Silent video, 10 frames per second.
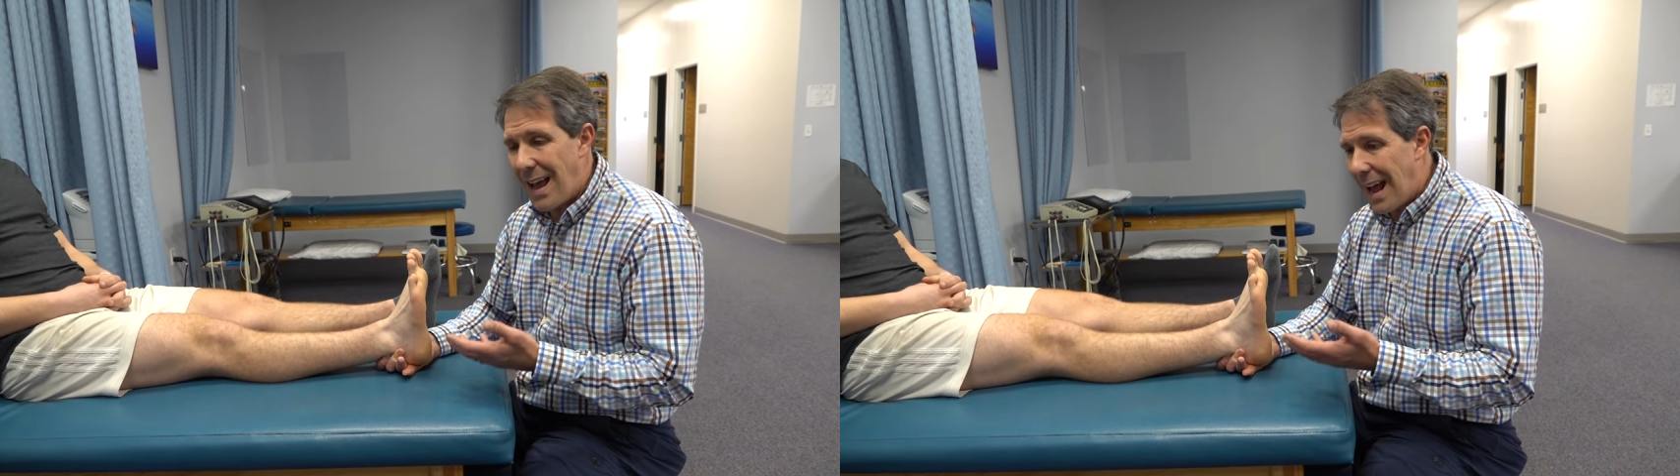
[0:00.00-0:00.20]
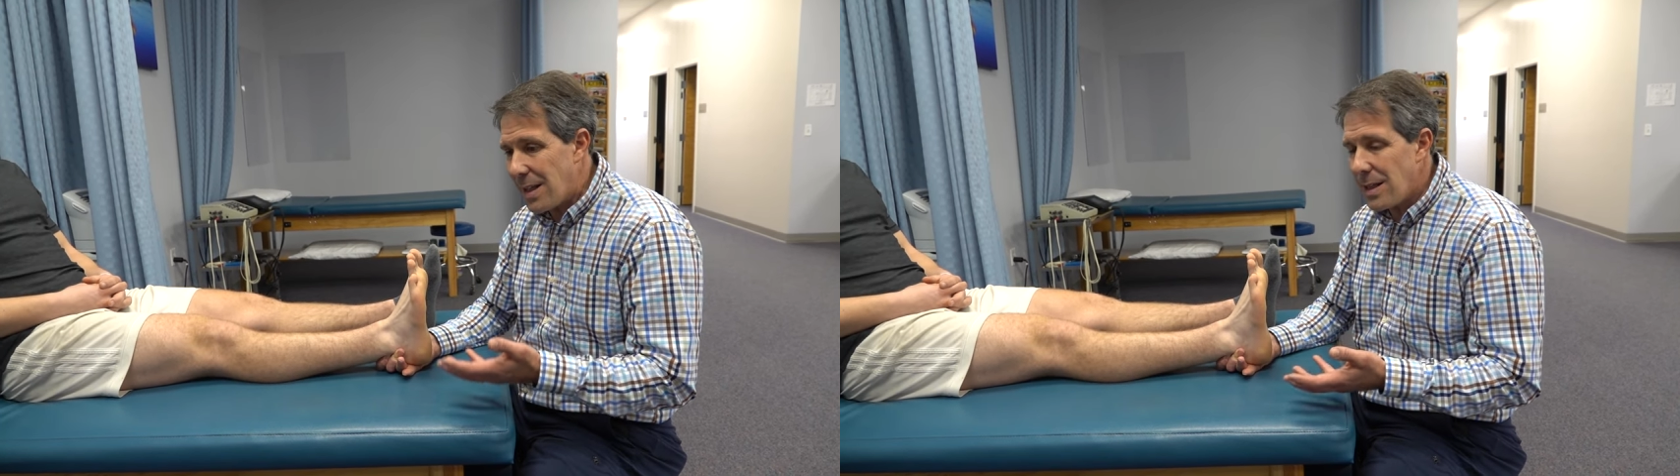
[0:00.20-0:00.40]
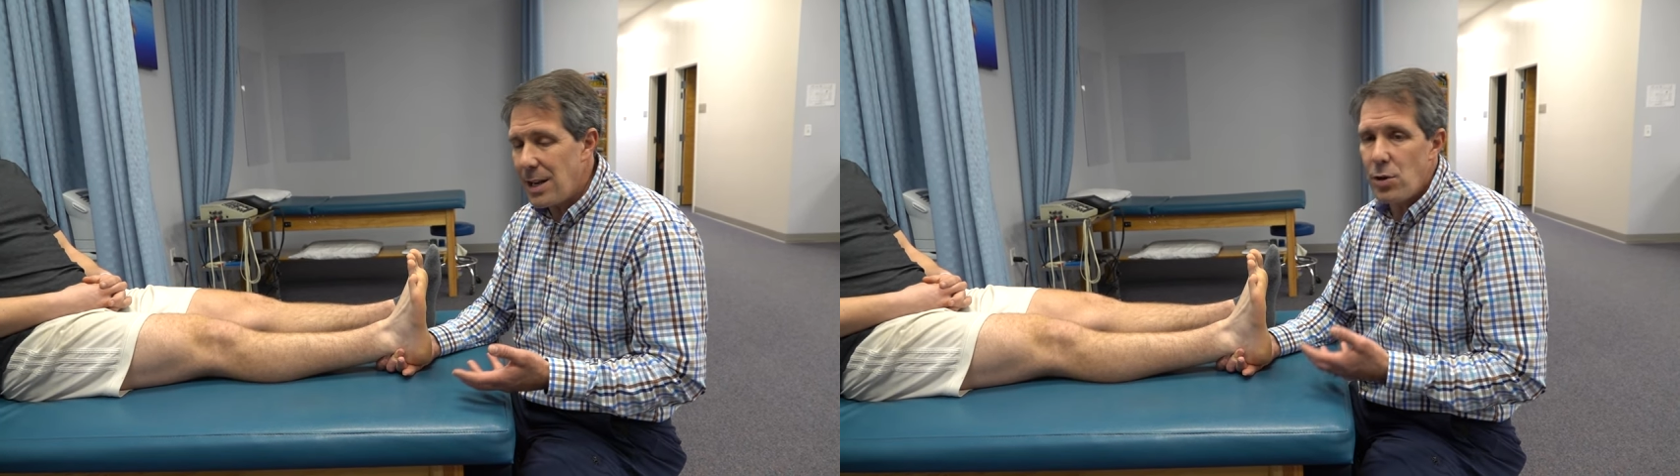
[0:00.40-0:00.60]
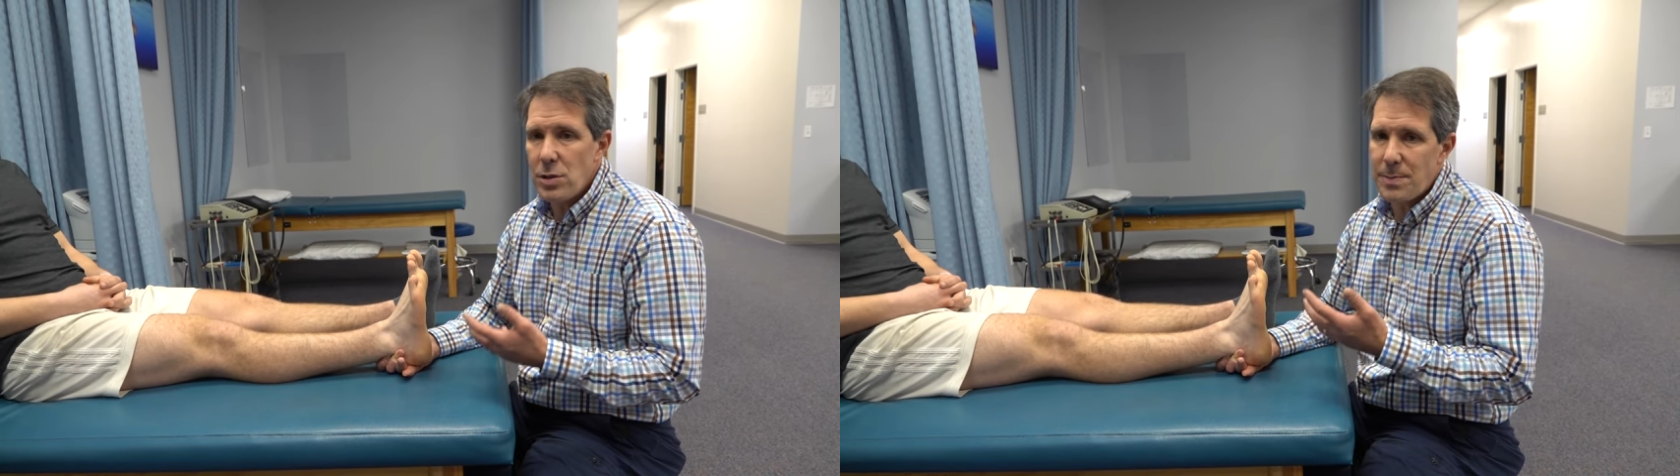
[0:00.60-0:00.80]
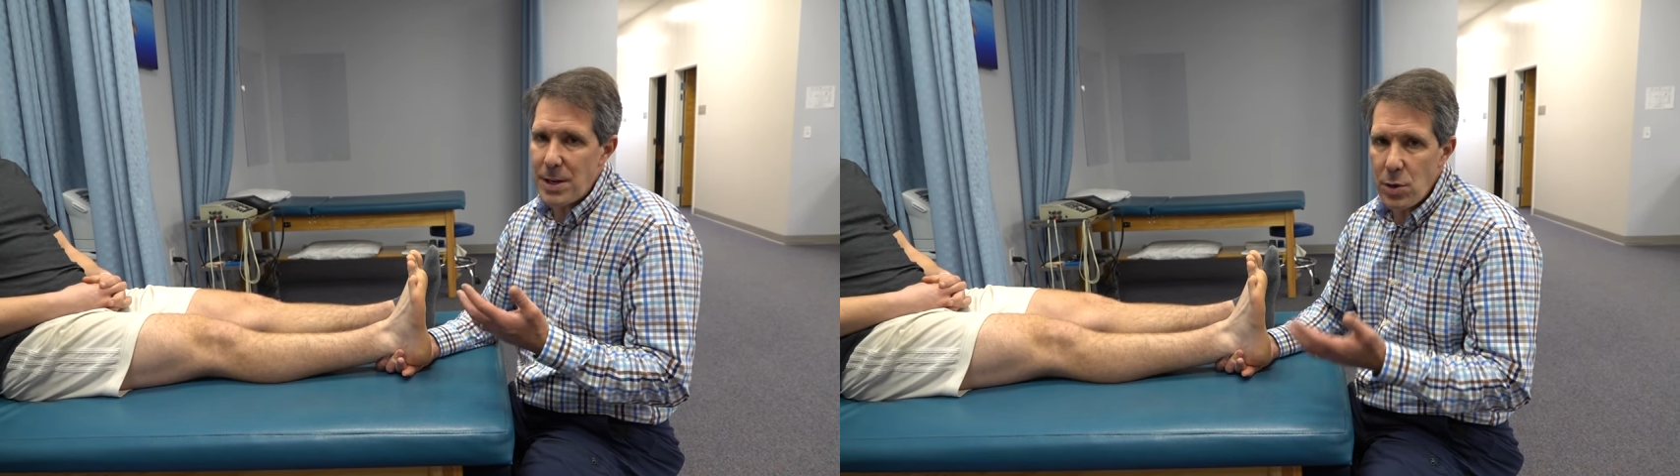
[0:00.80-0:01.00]
athlete
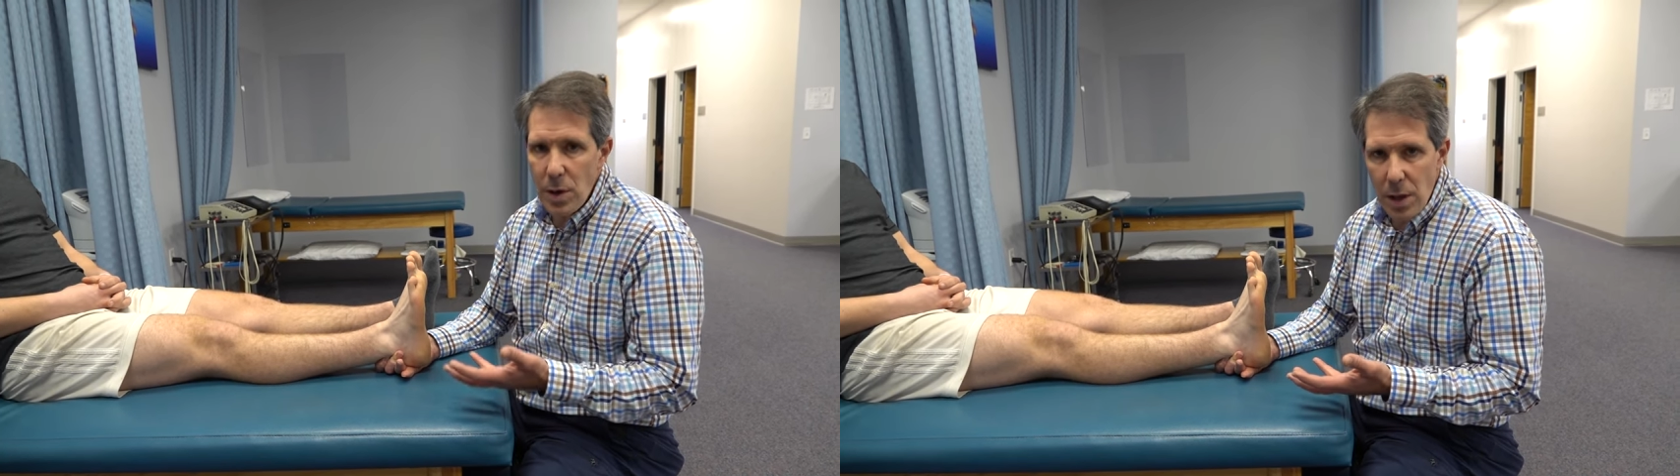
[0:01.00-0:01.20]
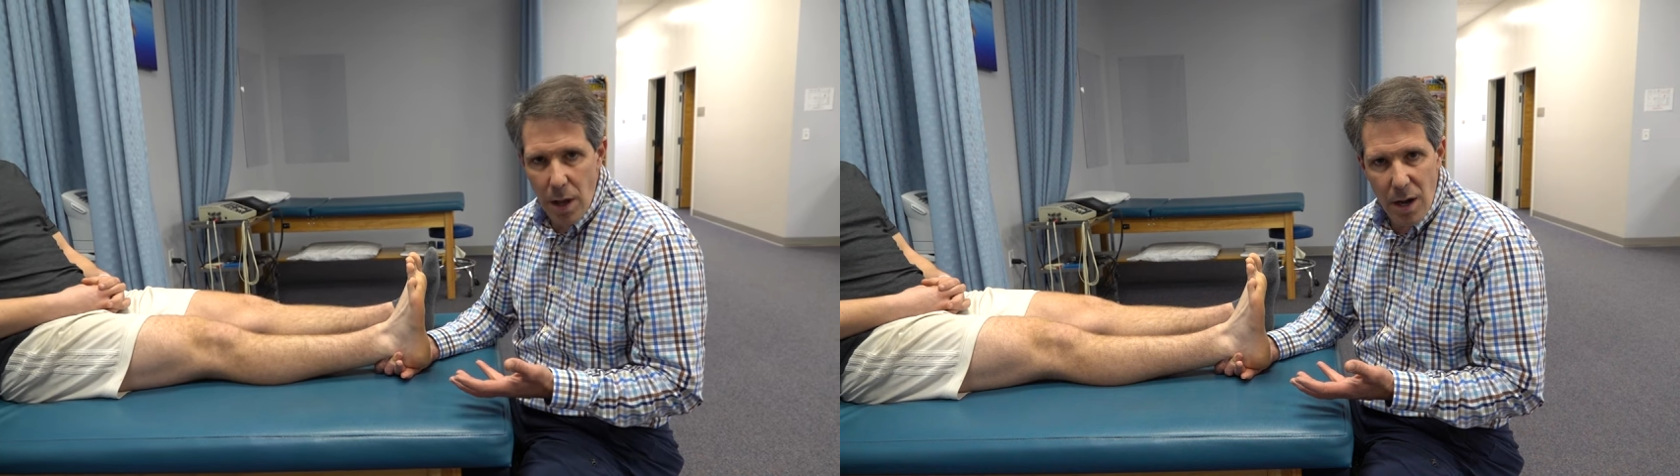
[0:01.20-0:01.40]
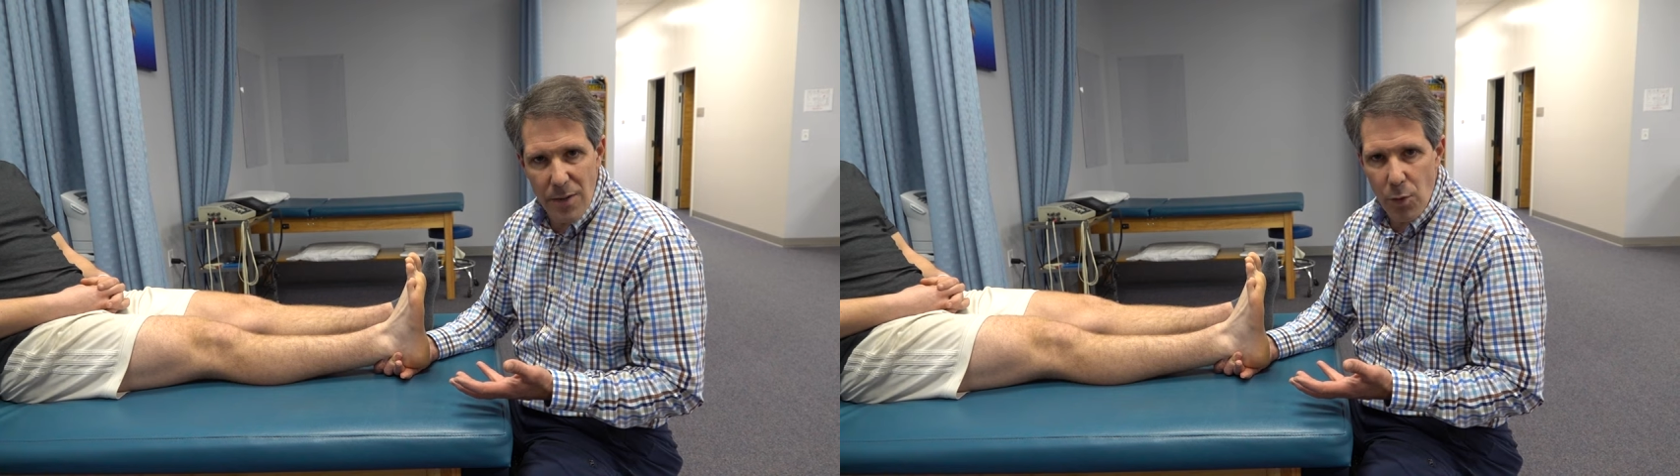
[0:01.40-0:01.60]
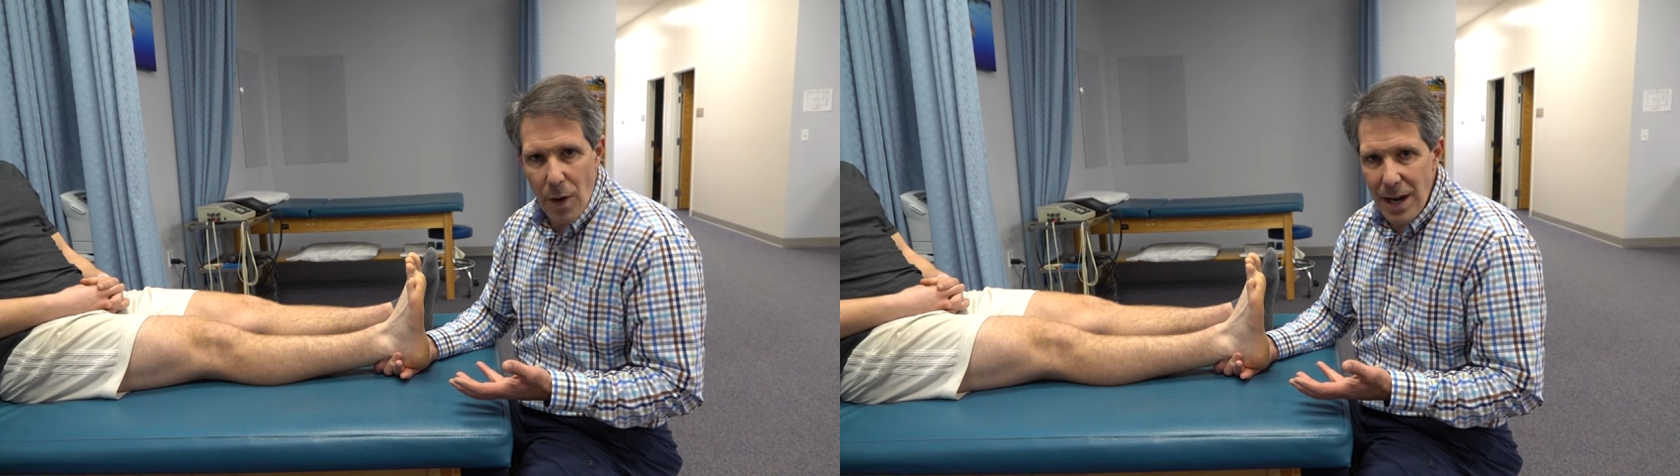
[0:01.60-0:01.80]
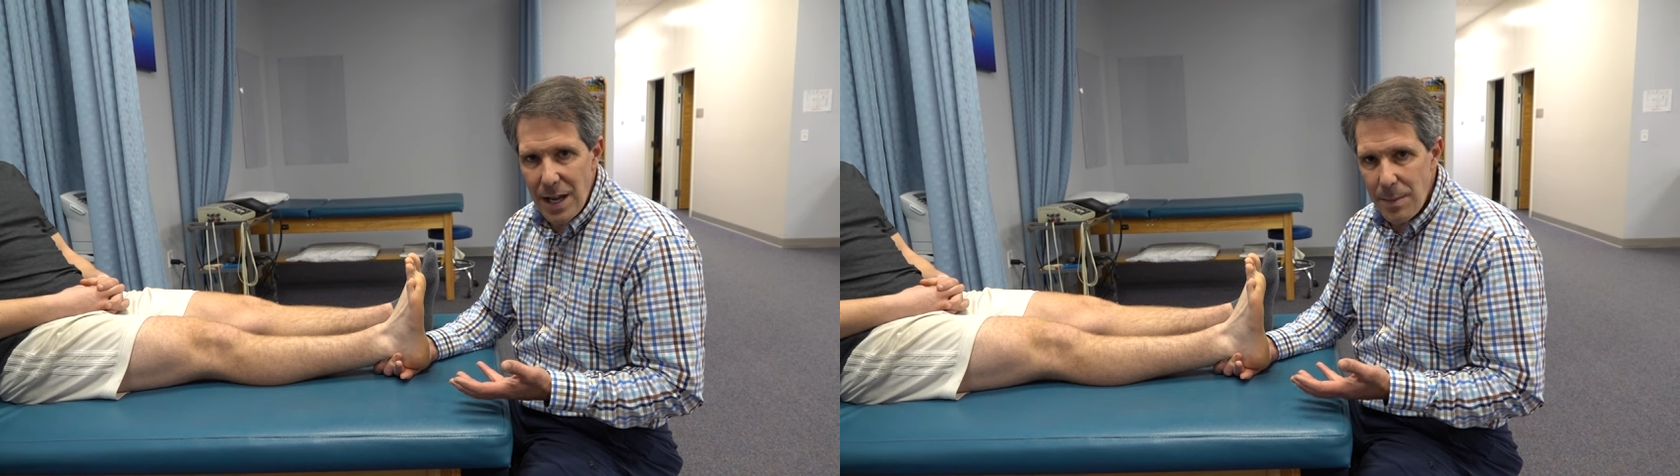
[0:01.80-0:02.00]
who's been doing a lot of running,